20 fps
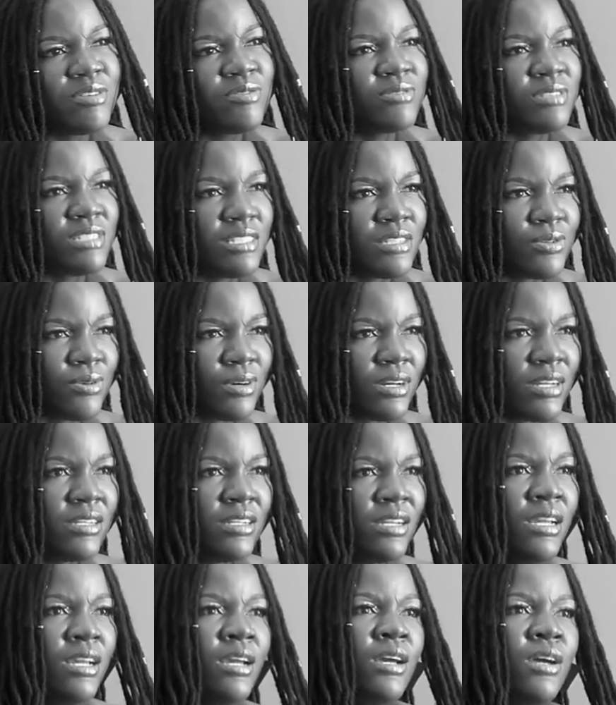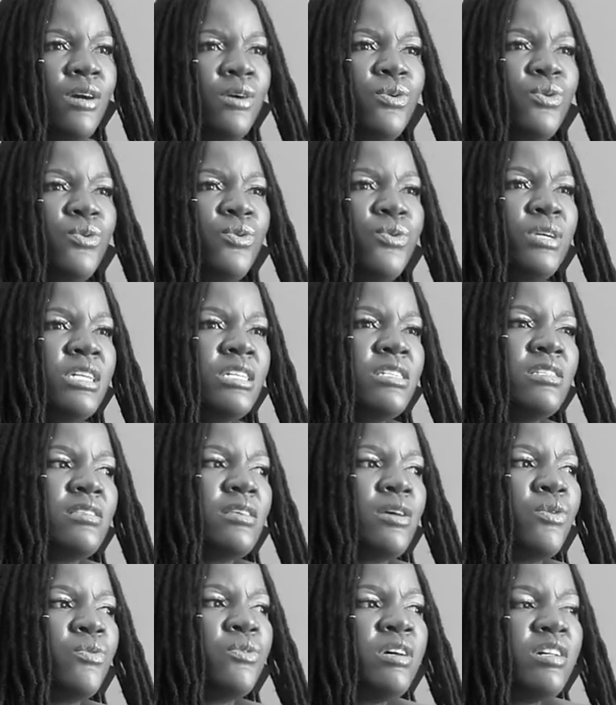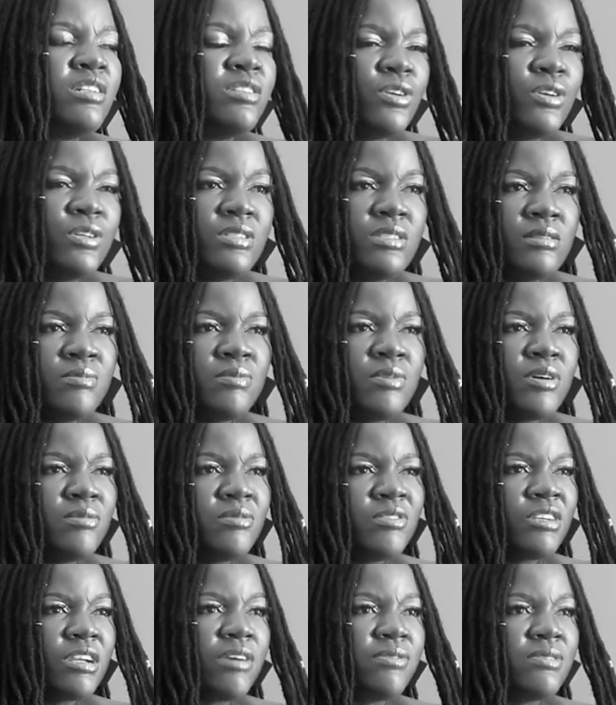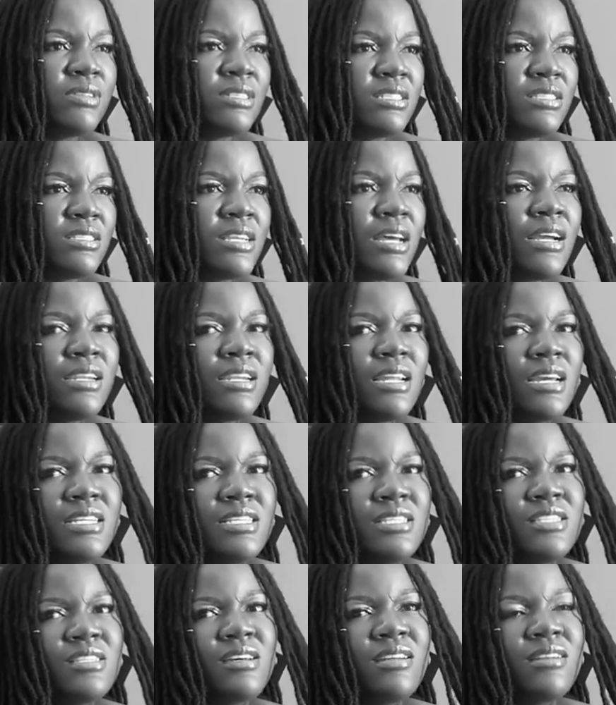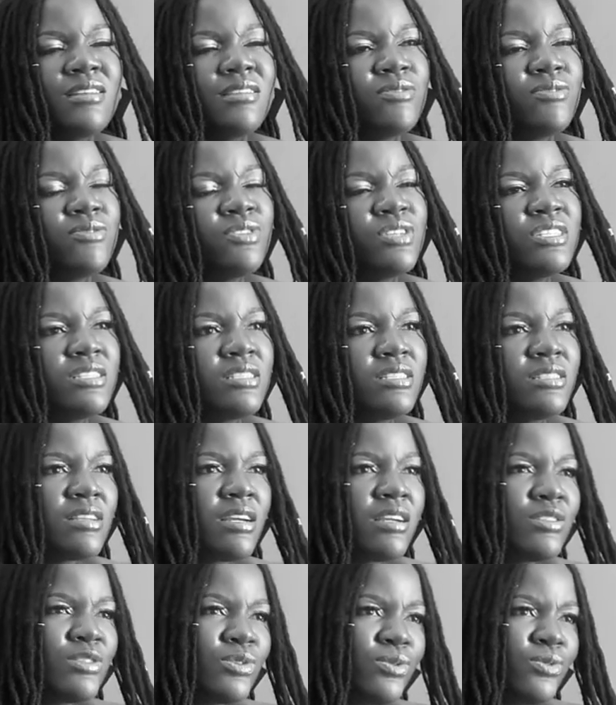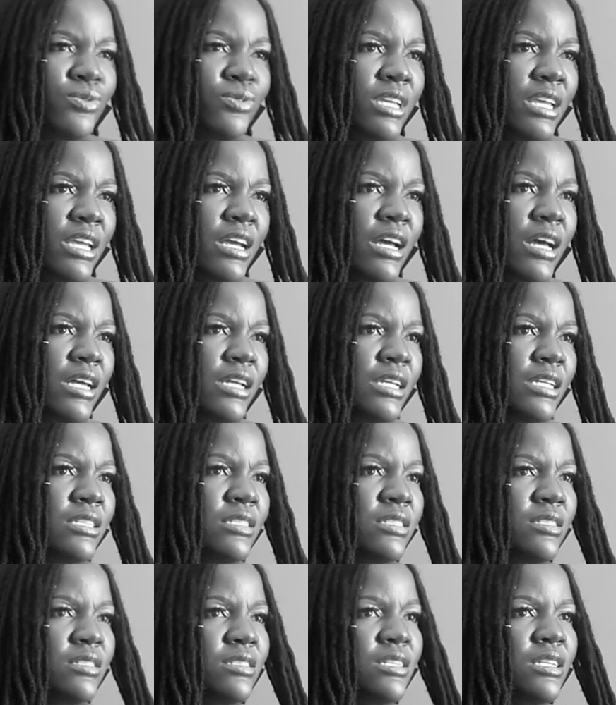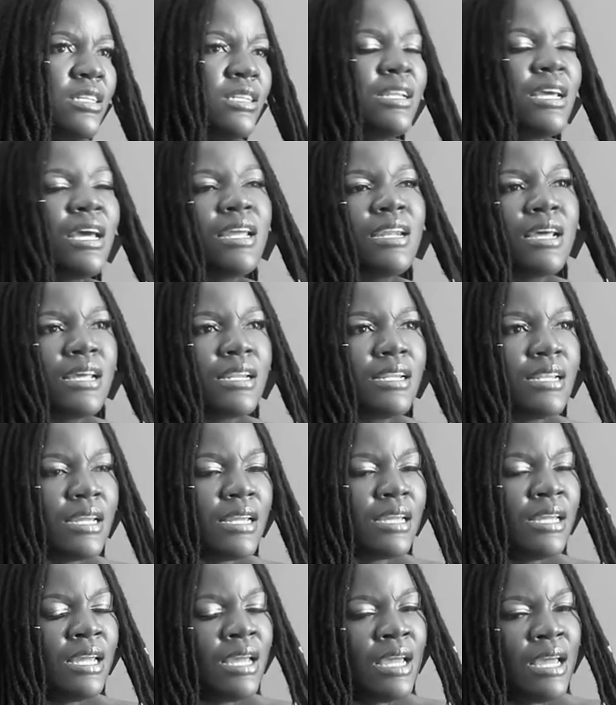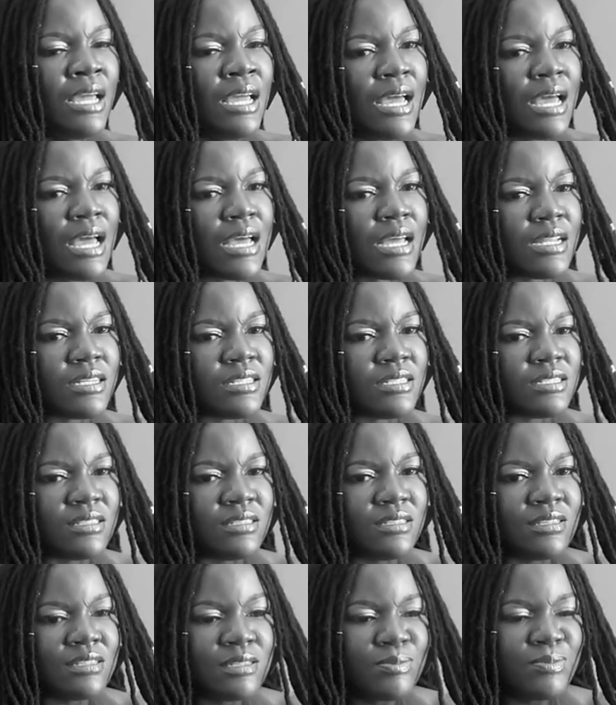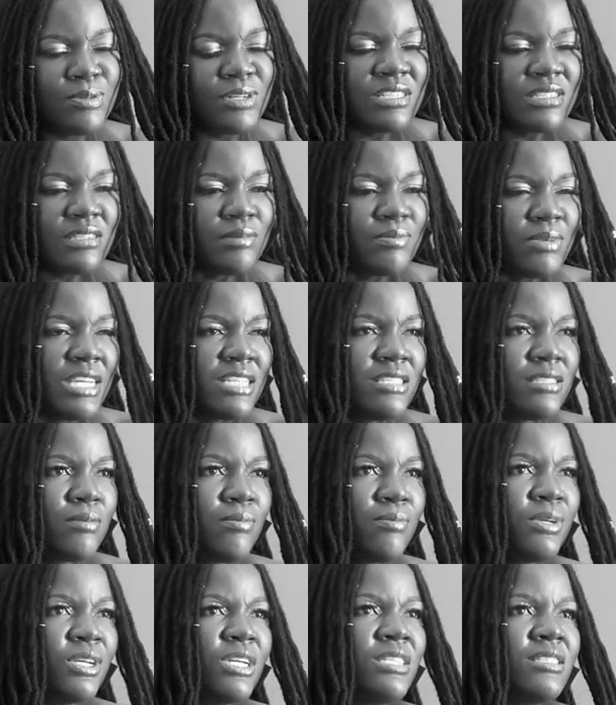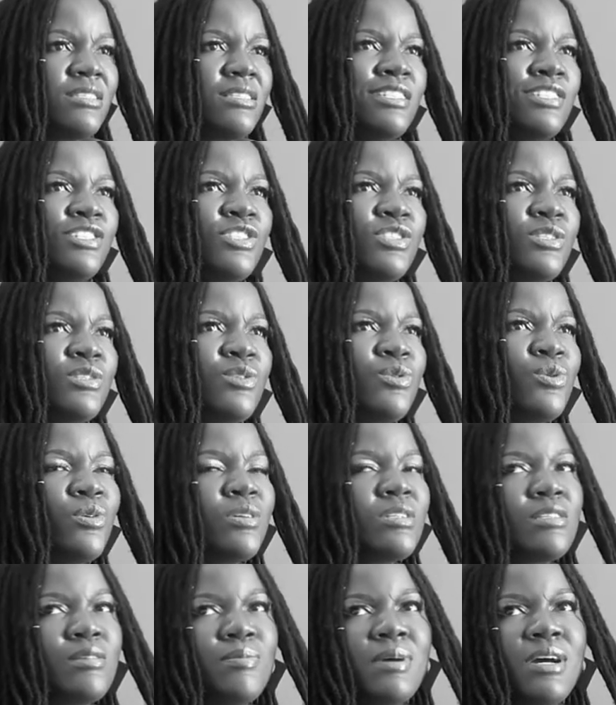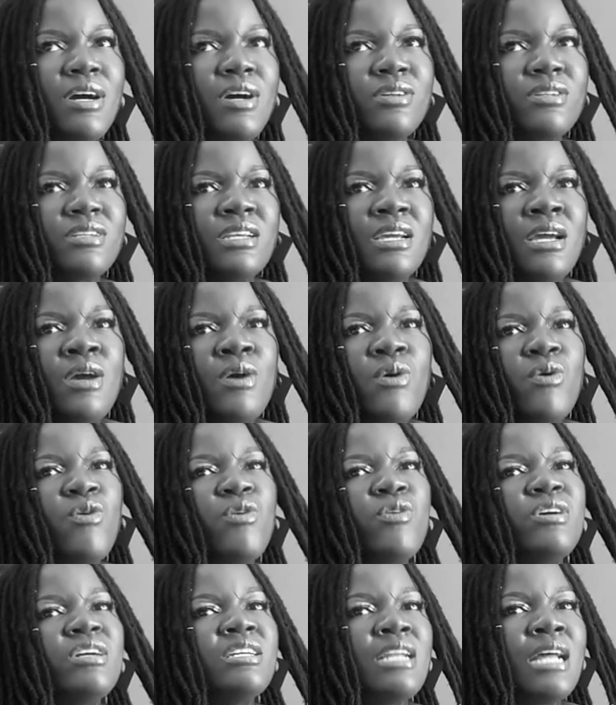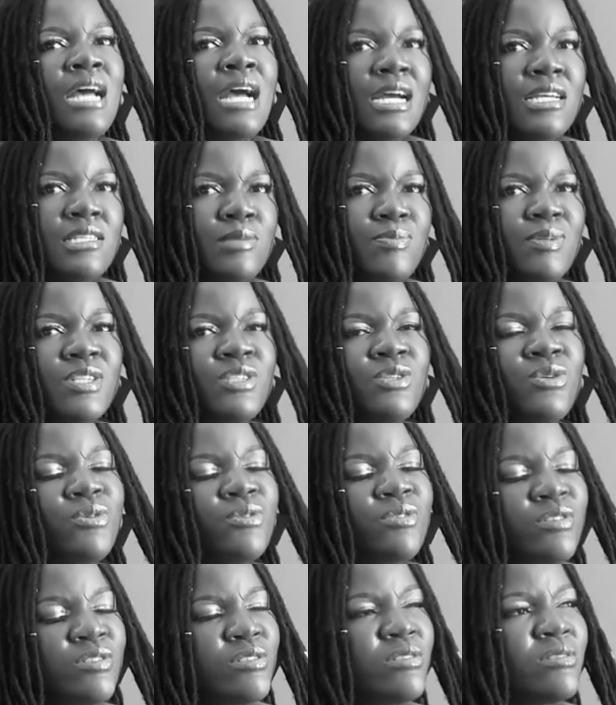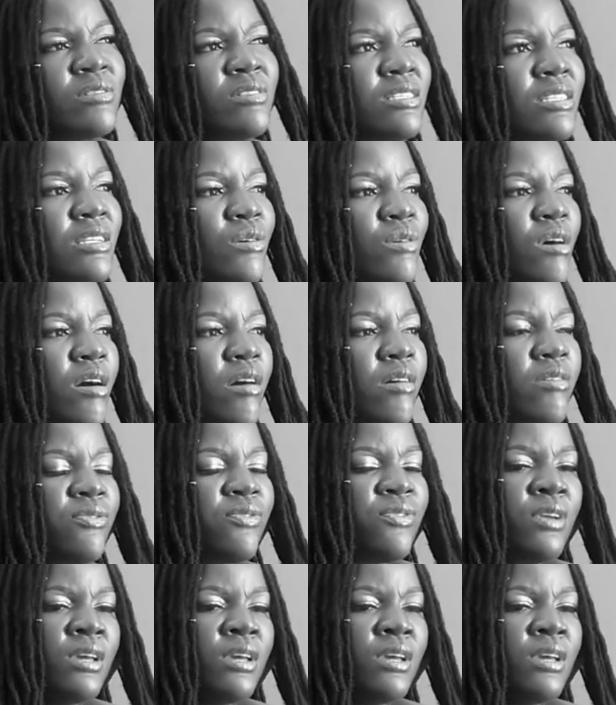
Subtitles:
Fundigwa, who is a well-known Zimbabwean graphic designer. He started the first design school here in Harare. And this book is amazing because it just talks about, or it has pictorials of